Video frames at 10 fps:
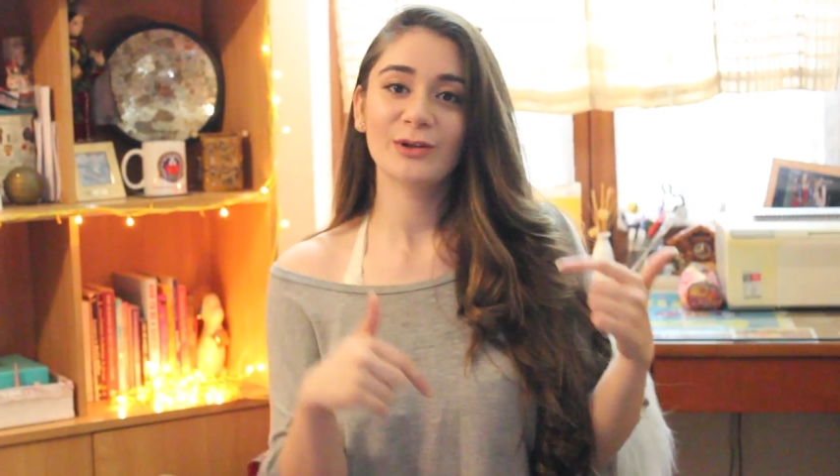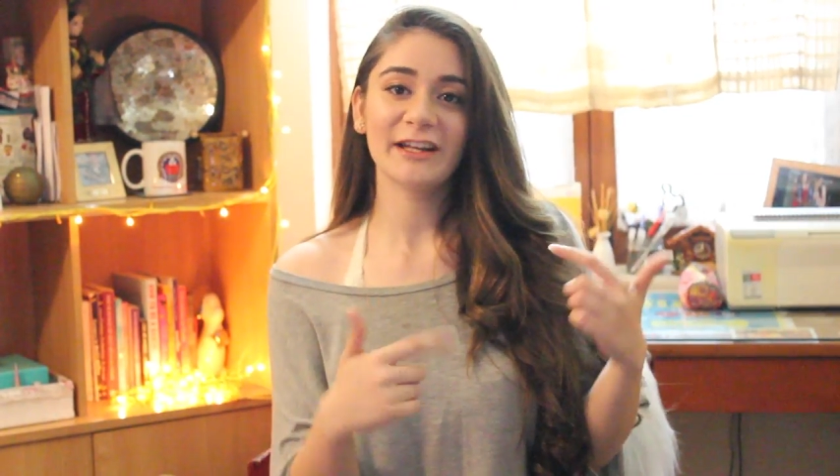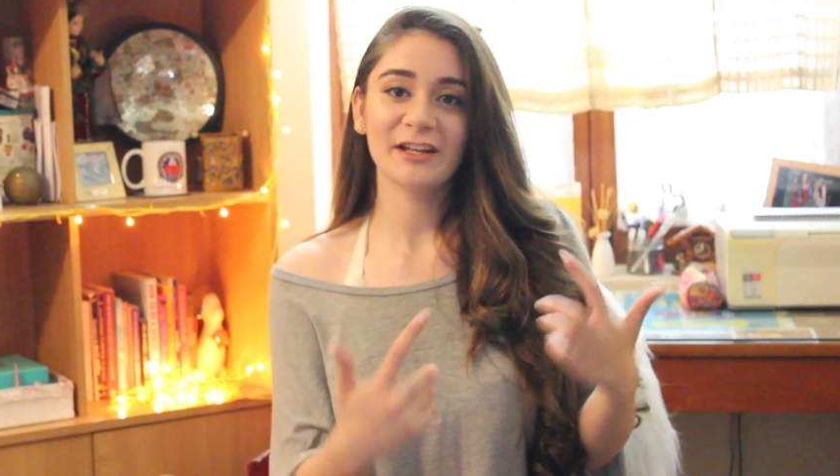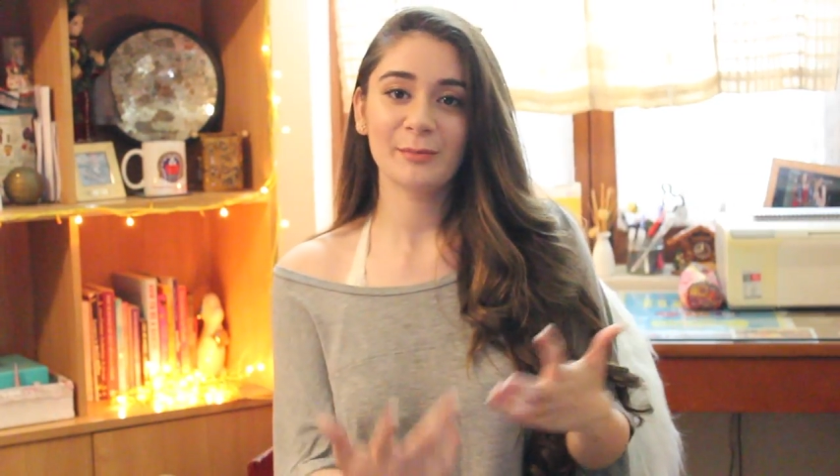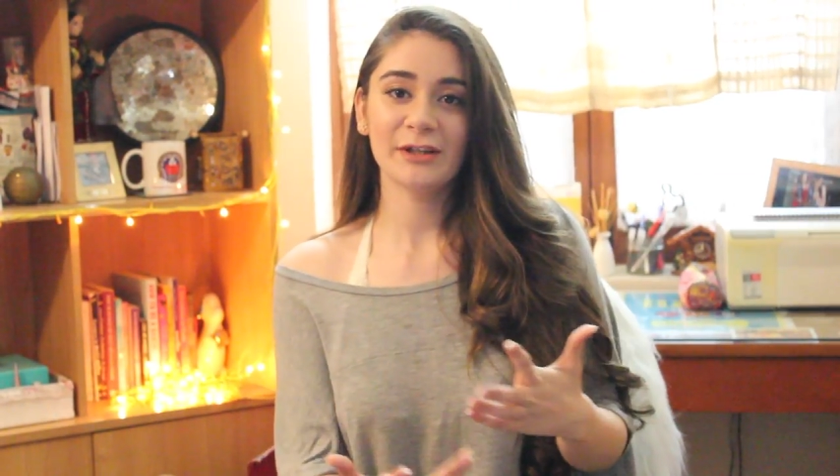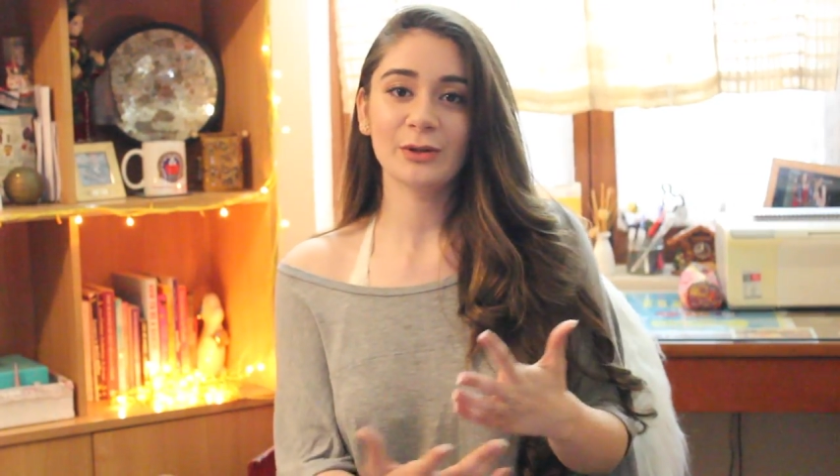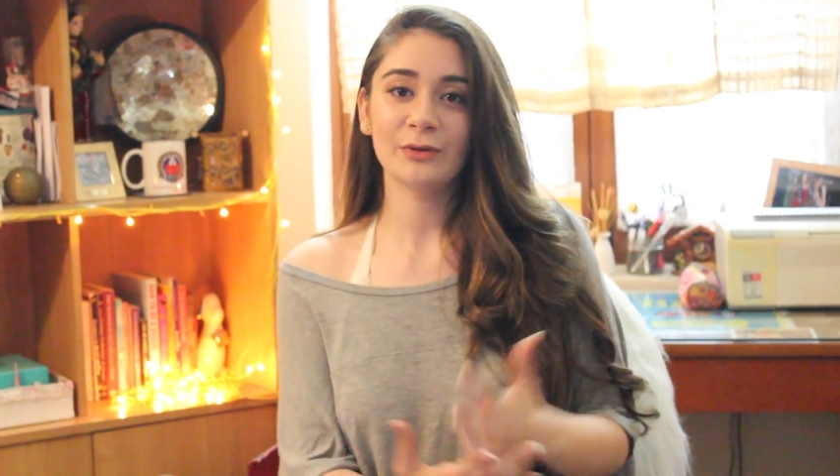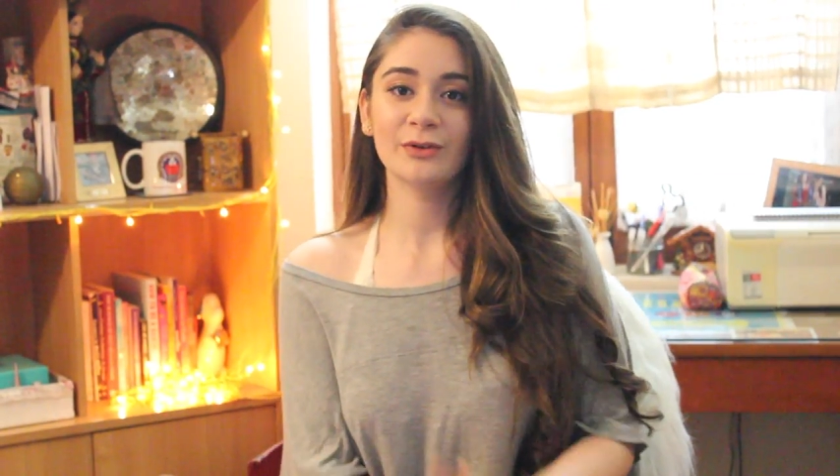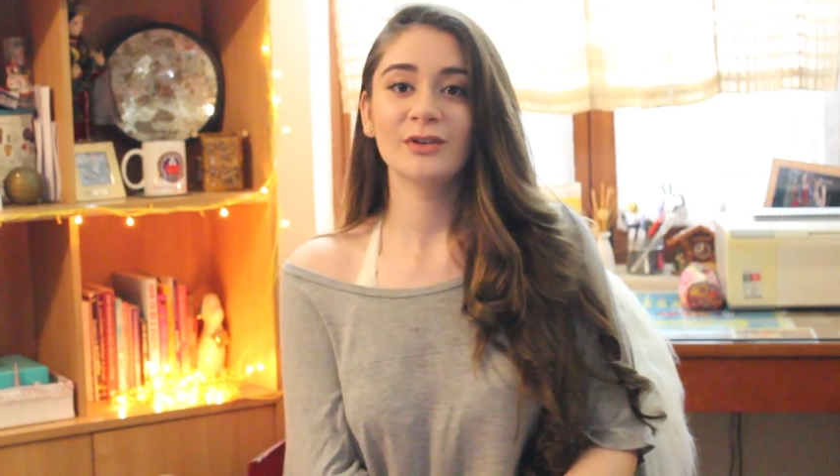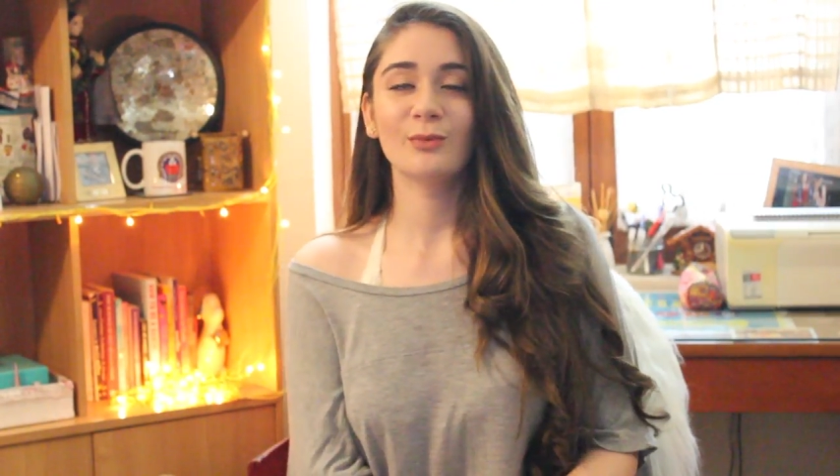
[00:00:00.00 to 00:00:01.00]
letting me
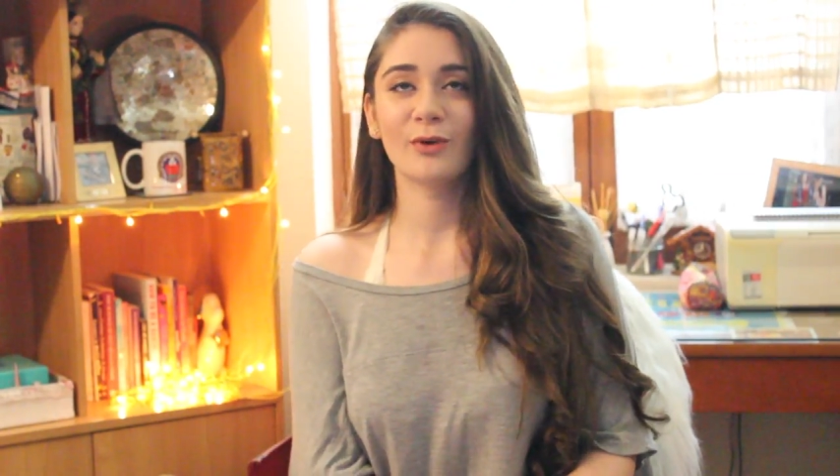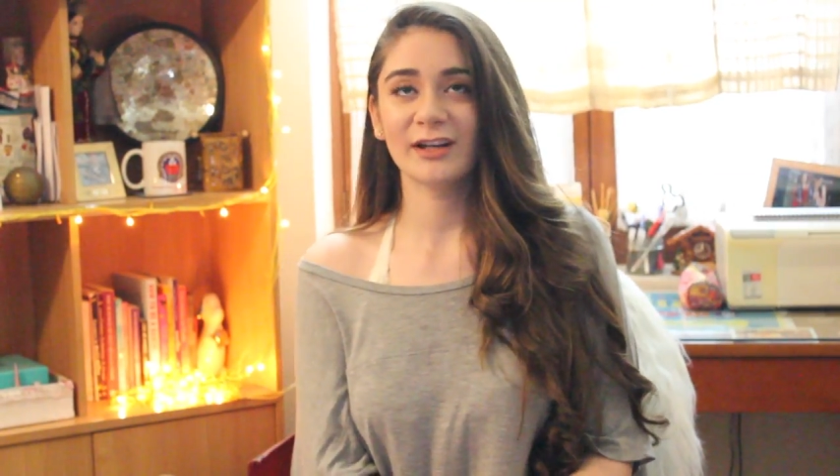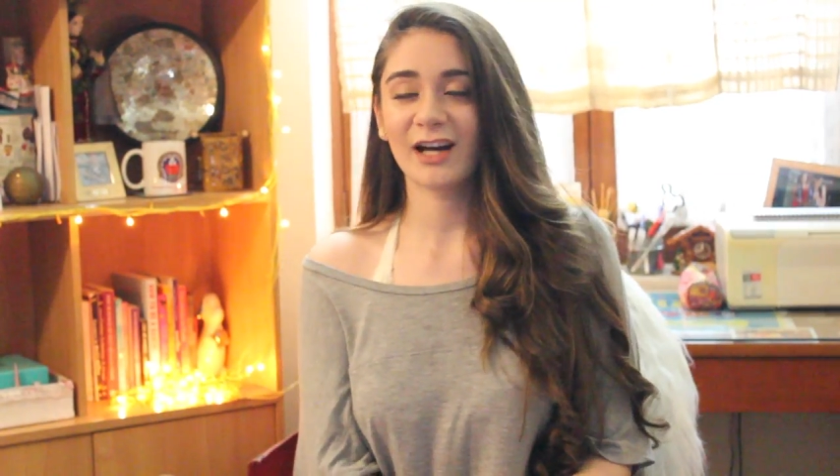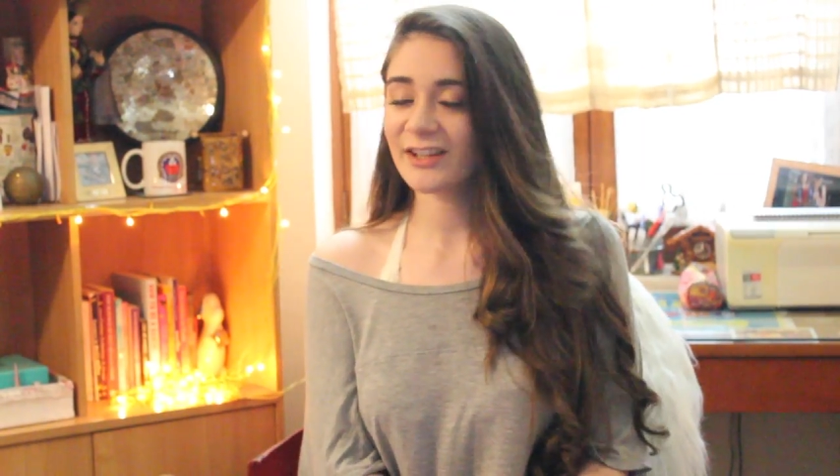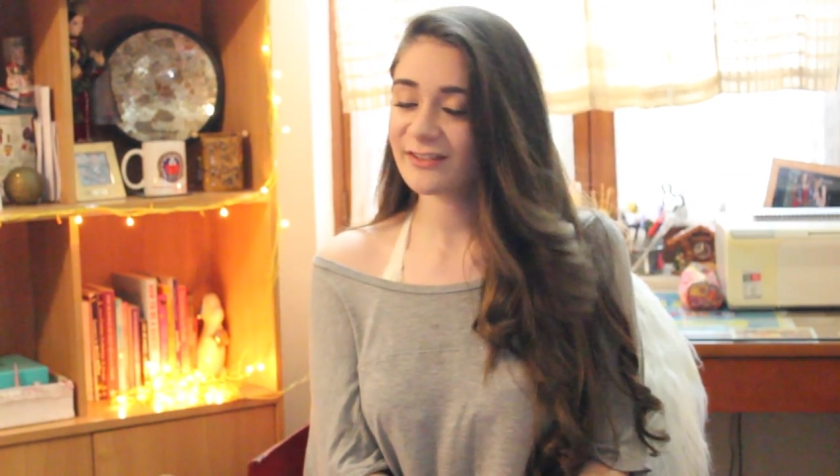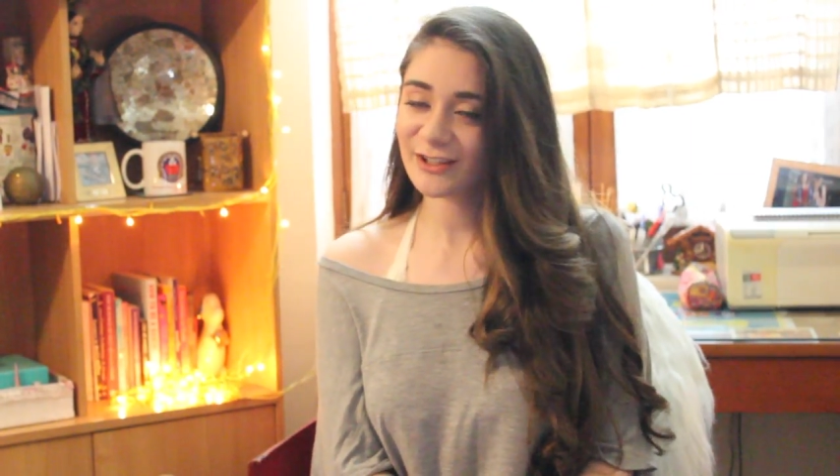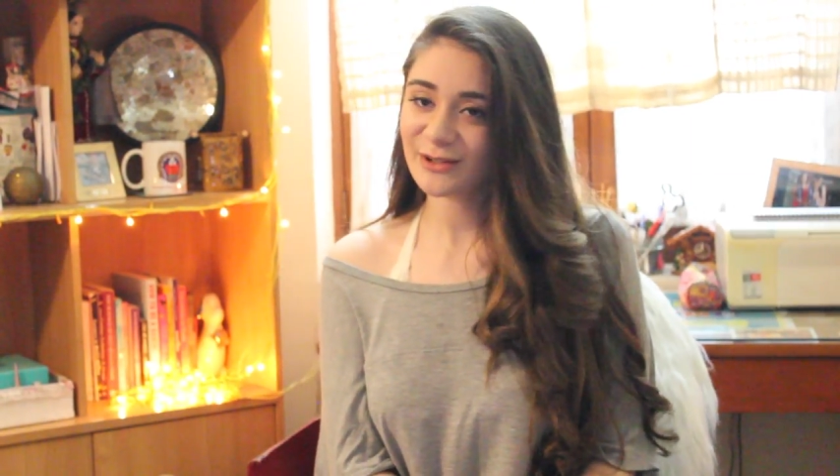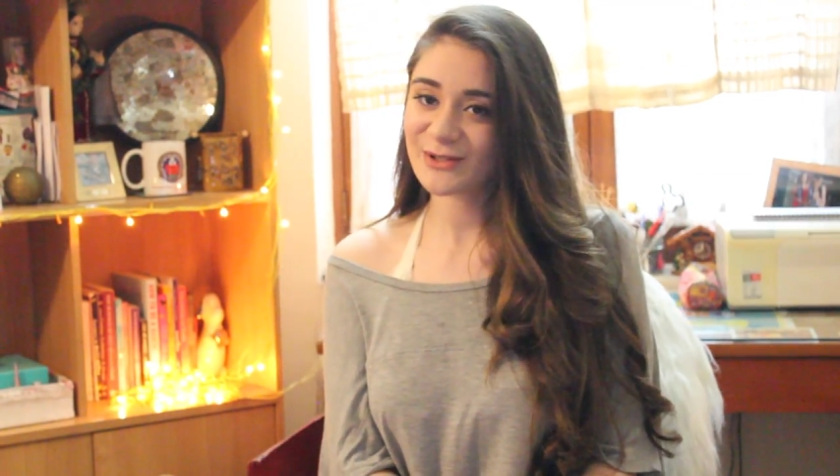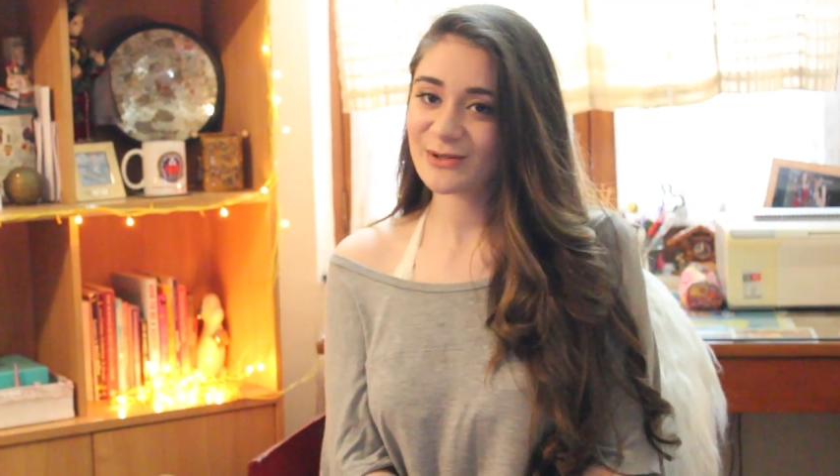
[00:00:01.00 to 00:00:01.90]
know what other videos